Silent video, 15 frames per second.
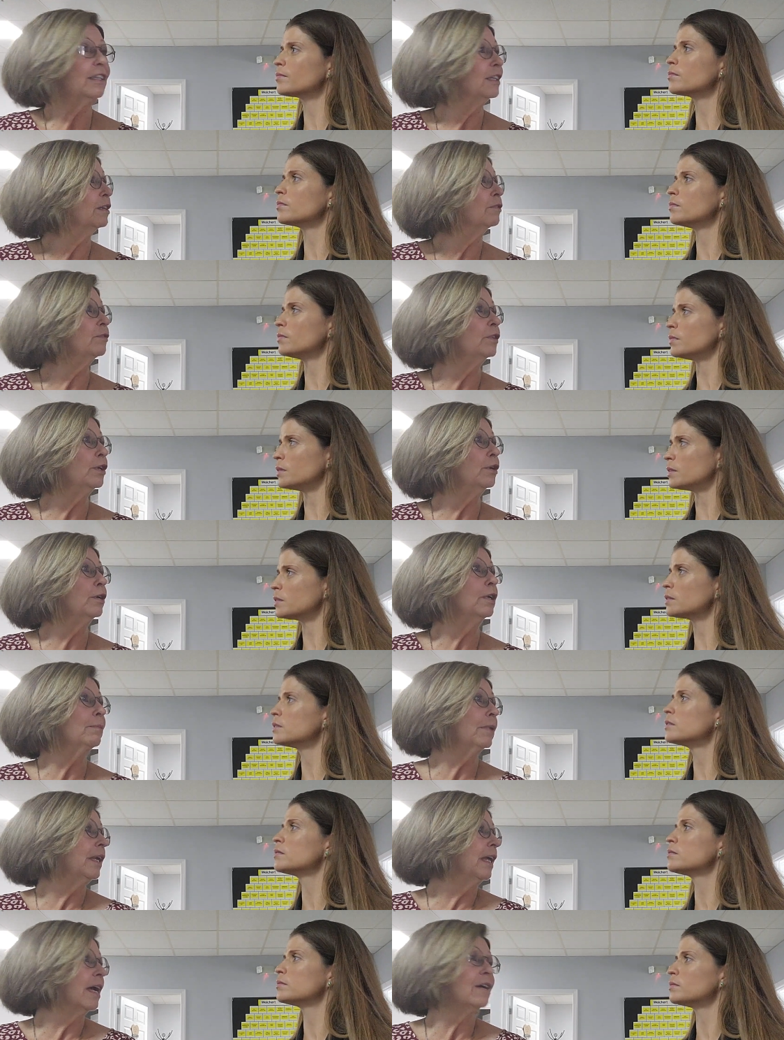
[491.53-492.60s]
Speaker 1: You know, if you know
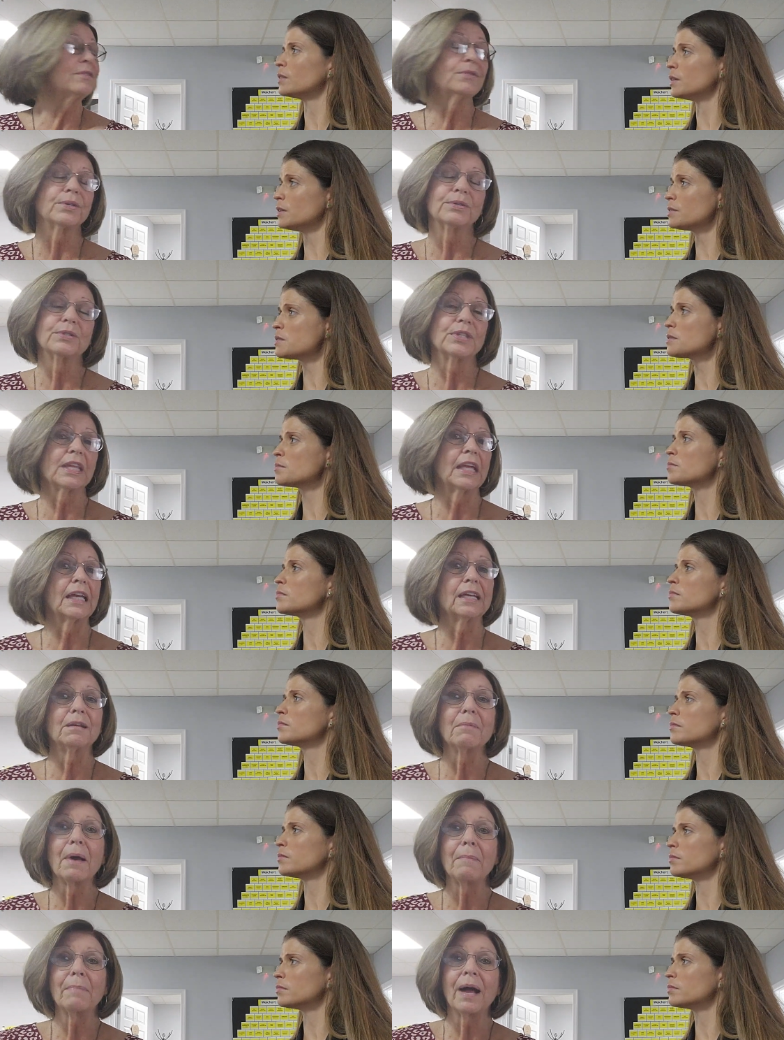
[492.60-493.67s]
anybody else awesome. who's thinking
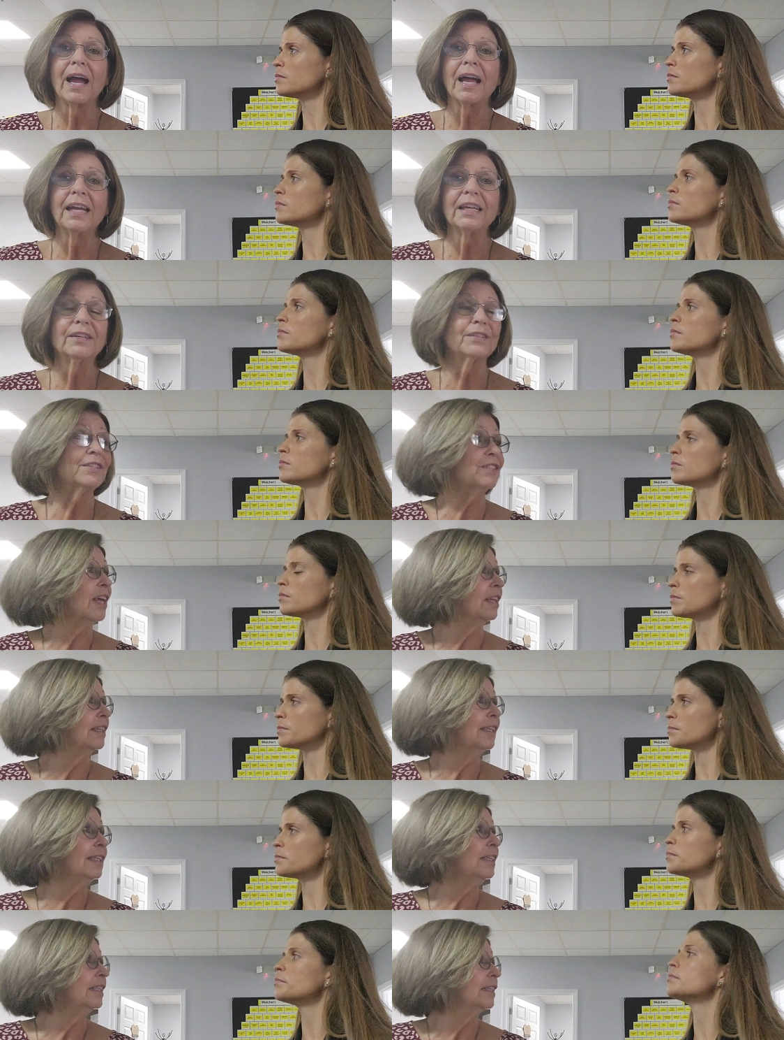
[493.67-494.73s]
about buying or
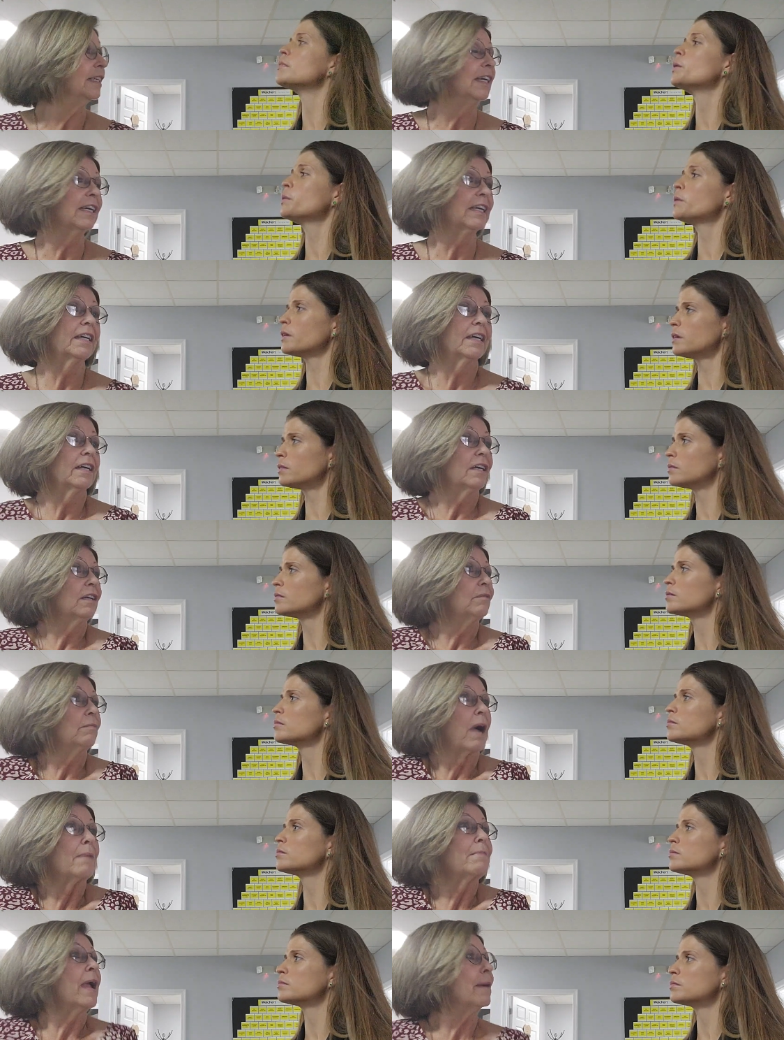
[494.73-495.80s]
selling, okay,
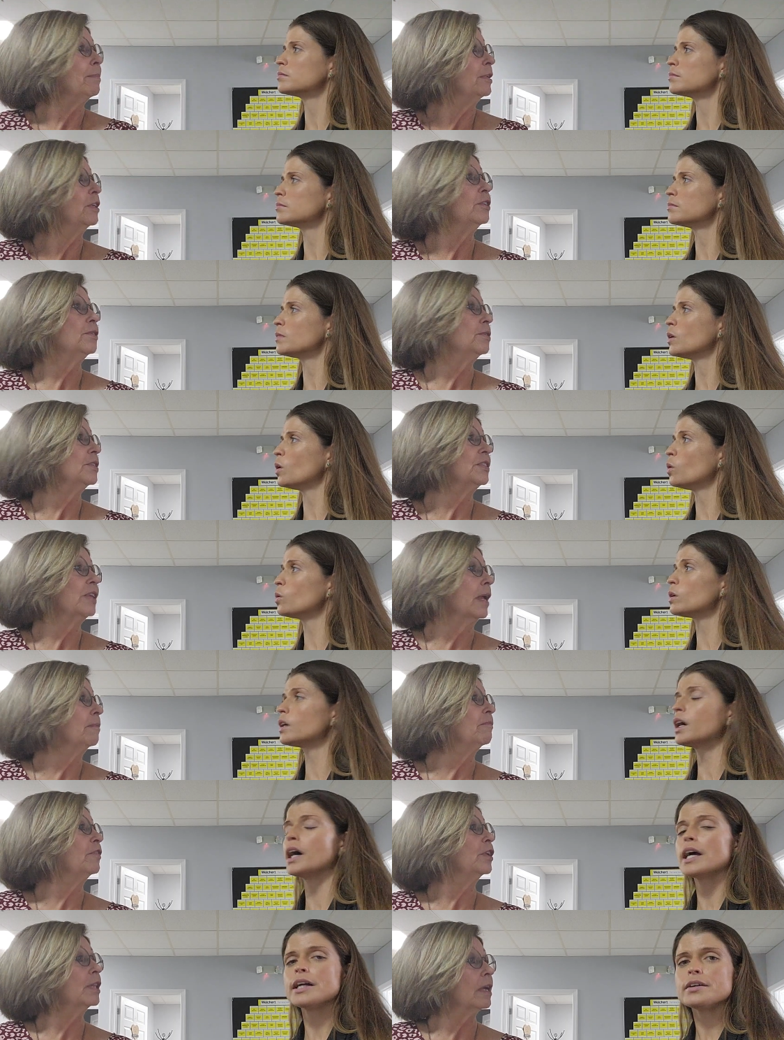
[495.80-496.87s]
I'm happy to do the or same. Or
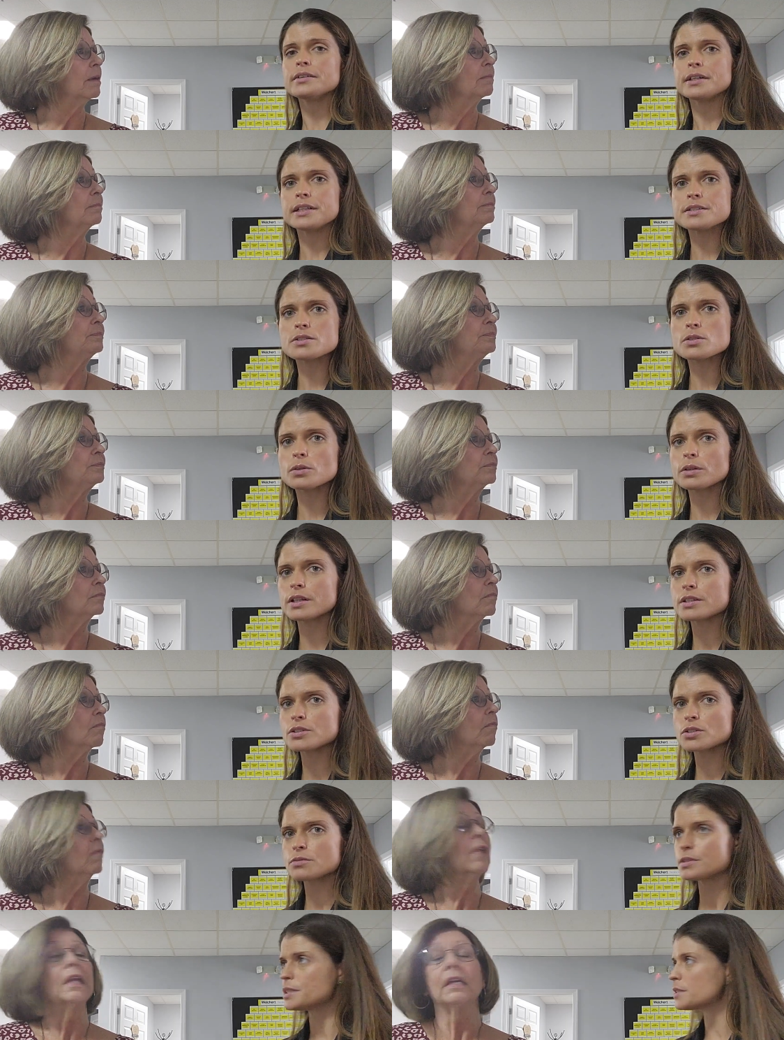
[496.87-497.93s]
hiring.
Speaker 2: So, like
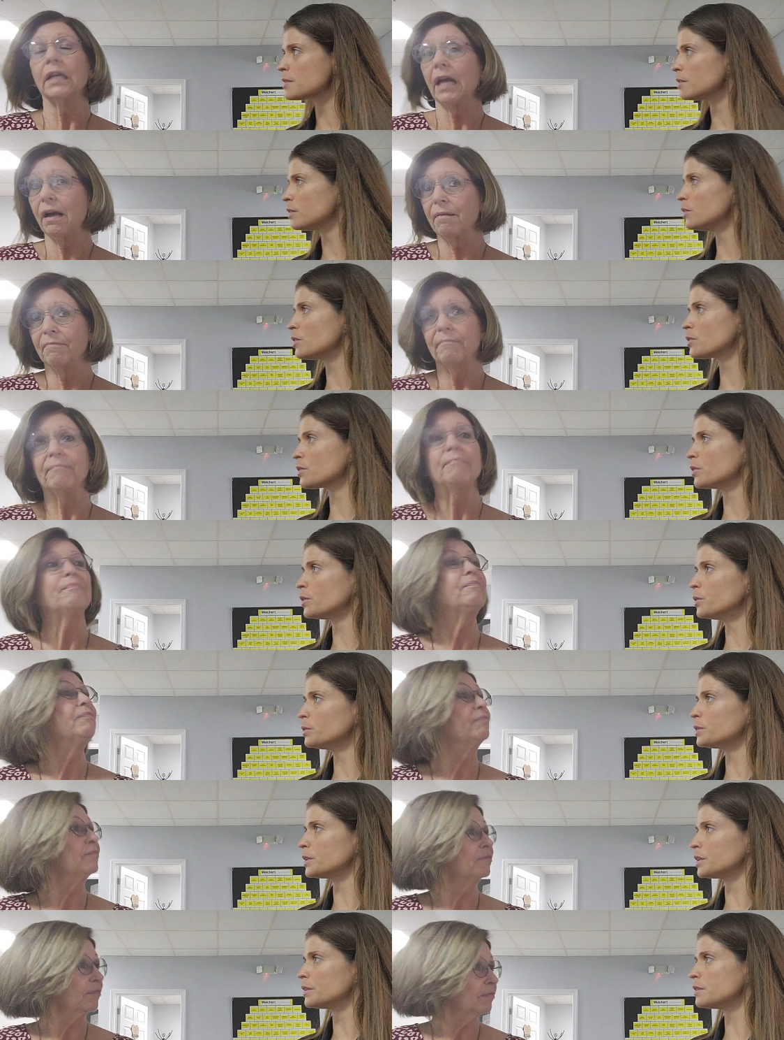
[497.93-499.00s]
Teresa, yeah. you're the
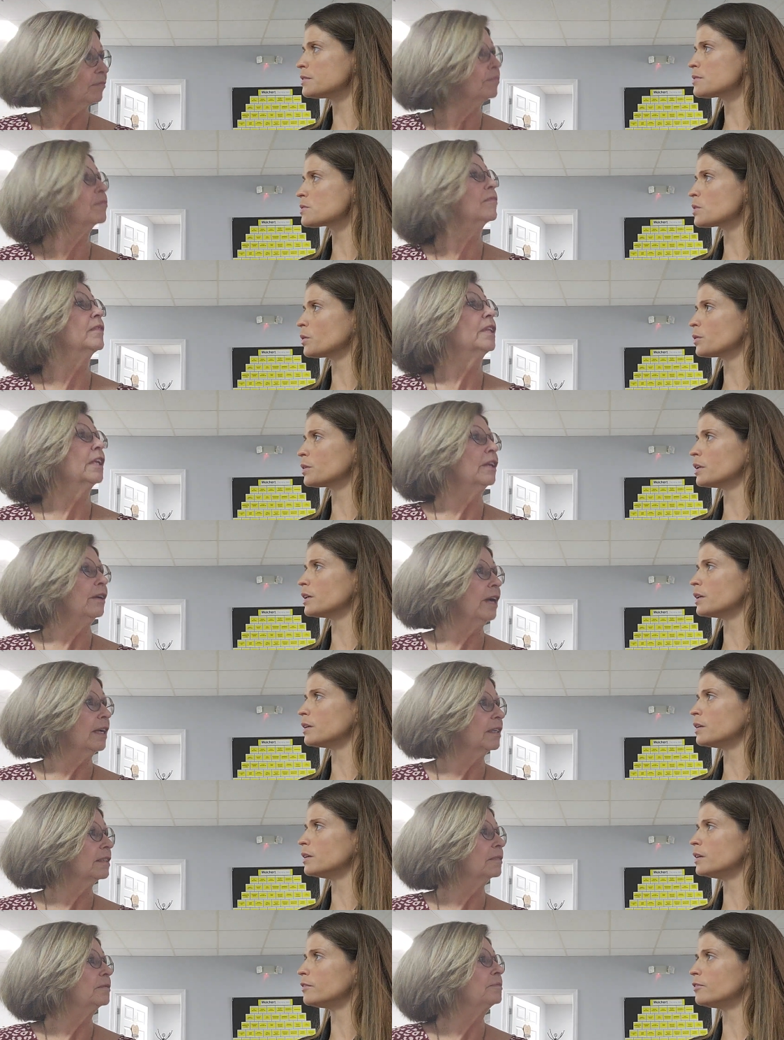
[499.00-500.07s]
owner. So then,
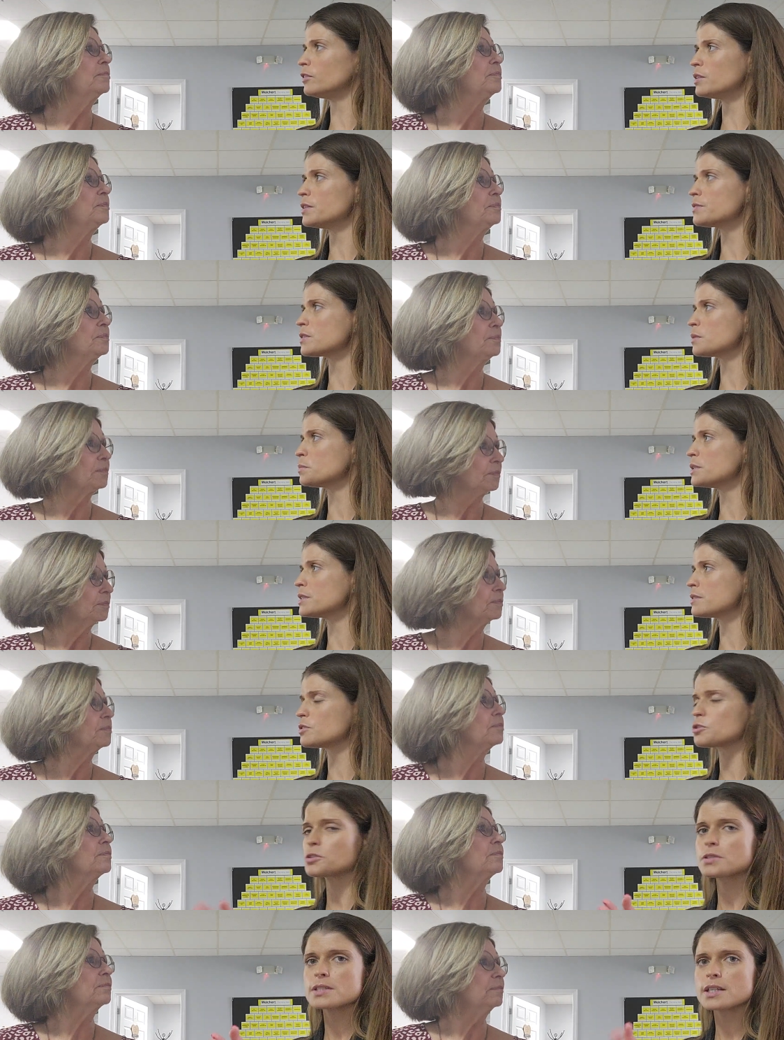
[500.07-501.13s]
okay. if you, if someone is
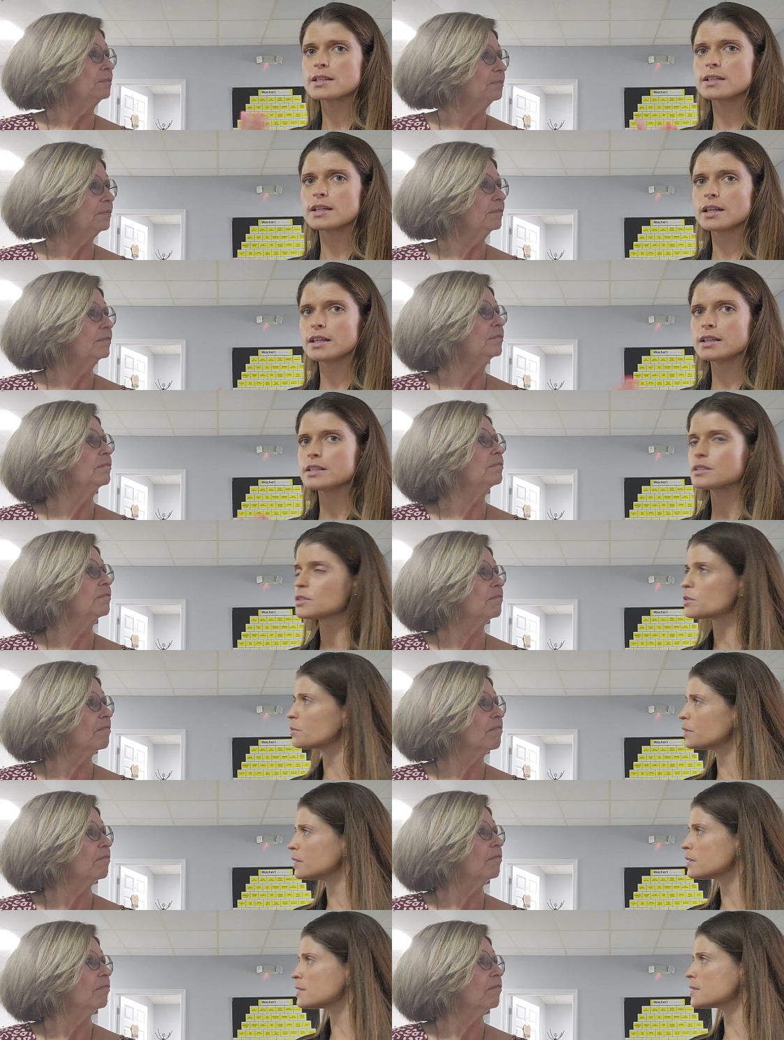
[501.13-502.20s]
interested in getting into
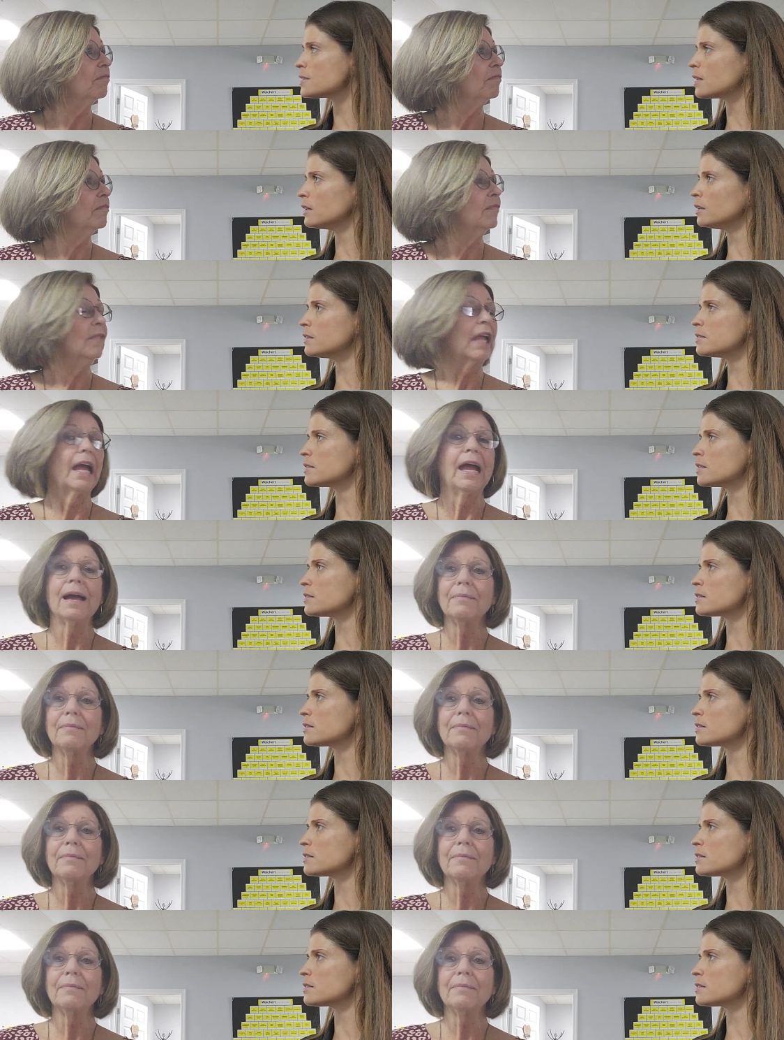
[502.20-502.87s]
real estate, is that